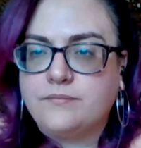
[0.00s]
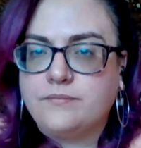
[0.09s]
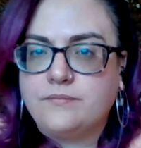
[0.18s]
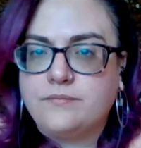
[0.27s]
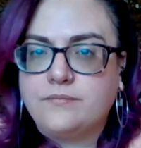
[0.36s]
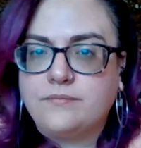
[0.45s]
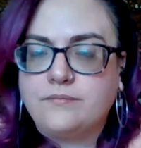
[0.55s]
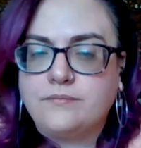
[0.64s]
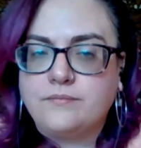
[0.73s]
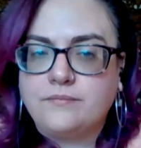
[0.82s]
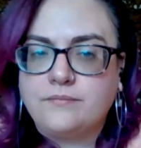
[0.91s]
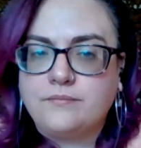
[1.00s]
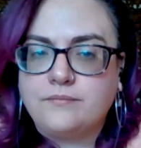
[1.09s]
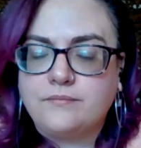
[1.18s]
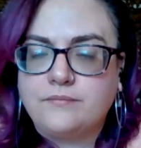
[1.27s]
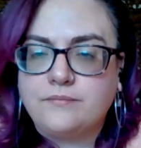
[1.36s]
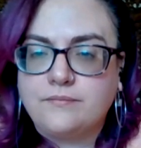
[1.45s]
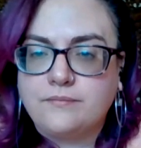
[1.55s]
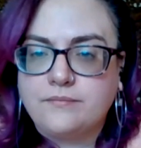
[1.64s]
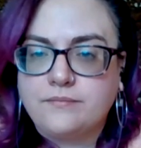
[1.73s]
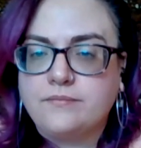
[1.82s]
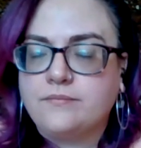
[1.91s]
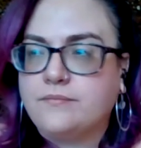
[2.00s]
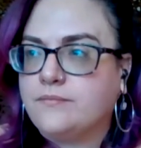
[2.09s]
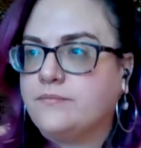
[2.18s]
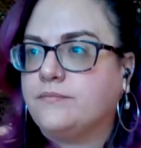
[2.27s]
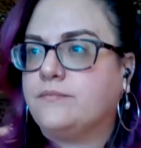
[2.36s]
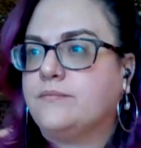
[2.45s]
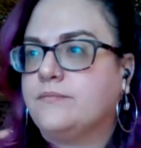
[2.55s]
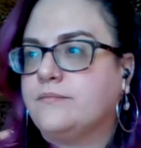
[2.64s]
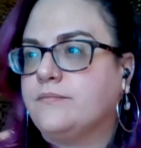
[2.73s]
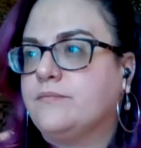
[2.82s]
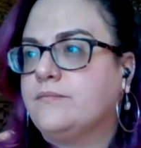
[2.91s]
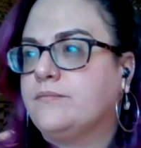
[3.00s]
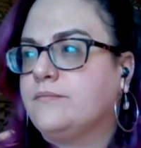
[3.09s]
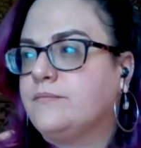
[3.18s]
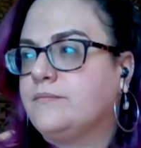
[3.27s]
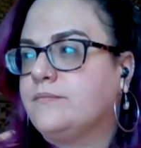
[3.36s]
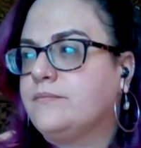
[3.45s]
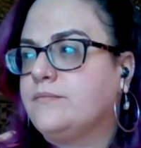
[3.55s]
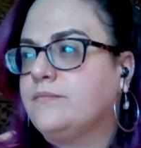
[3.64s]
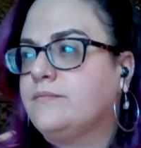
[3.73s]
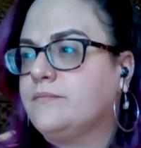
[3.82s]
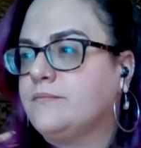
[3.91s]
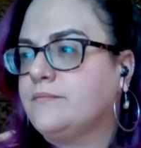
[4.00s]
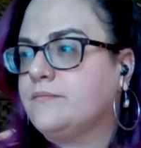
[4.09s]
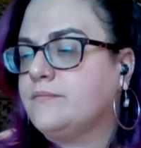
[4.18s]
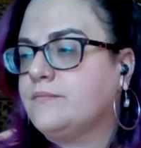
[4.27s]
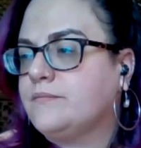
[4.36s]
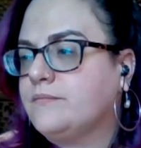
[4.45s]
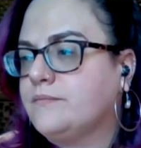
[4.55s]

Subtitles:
The person shown says nothing.